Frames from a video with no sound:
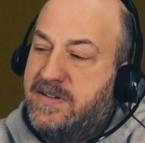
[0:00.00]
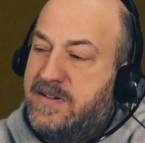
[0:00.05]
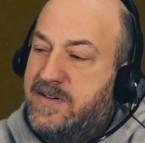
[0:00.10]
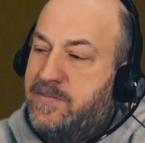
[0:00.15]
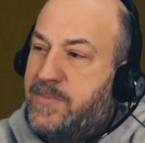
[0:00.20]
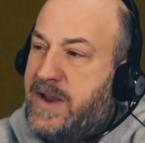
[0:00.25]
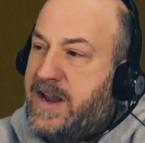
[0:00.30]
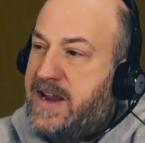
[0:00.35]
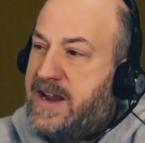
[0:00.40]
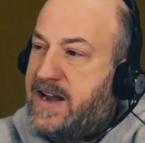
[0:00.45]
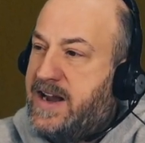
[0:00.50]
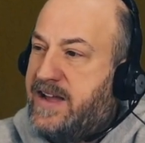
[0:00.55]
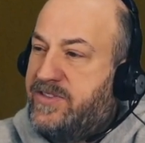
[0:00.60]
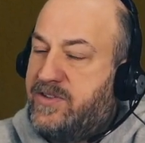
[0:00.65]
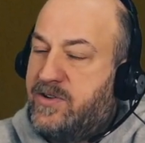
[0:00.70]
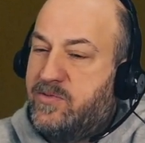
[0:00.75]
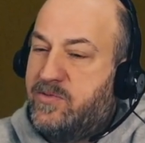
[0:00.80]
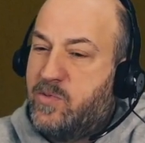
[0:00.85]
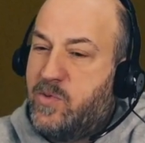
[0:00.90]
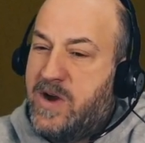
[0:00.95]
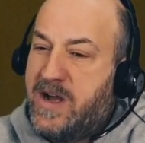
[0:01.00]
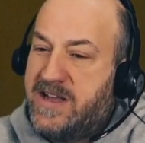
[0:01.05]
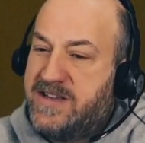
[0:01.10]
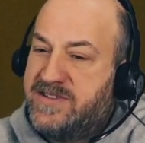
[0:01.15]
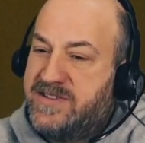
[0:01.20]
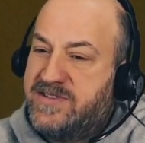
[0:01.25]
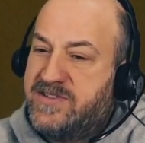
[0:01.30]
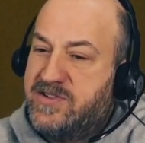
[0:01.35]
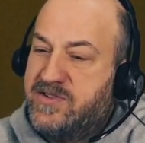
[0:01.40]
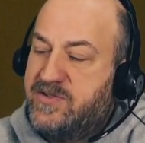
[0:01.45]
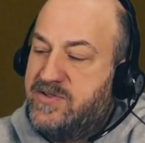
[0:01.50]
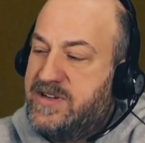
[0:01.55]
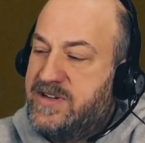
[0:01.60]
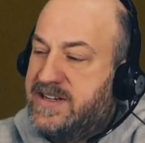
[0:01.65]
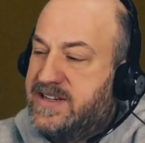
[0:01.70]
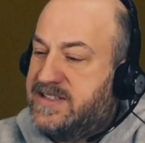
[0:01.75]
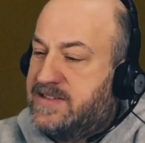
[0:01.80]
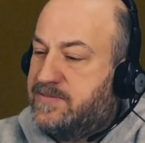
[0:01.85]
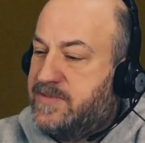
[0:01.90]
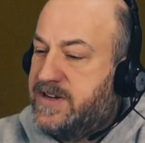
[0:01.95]
paying out the wazoo to
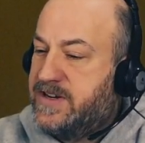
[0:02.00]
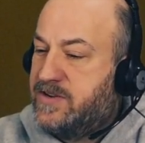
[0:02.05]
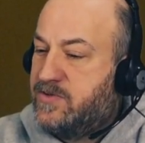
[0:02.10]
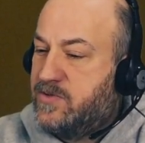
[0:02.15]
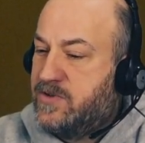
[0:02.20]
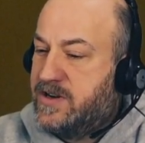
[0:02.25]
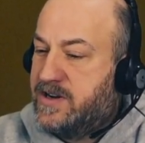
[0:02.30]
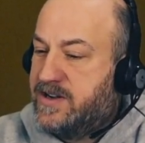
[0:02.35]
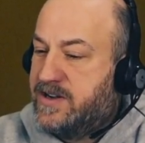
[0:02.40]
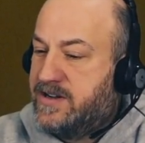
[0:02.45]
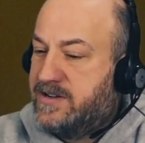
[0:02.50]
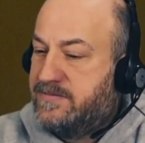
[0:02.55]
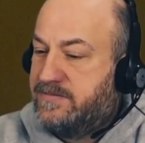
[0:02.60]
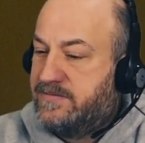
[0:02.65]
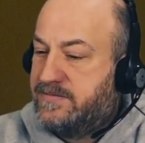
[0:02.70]
get somebody to work on them.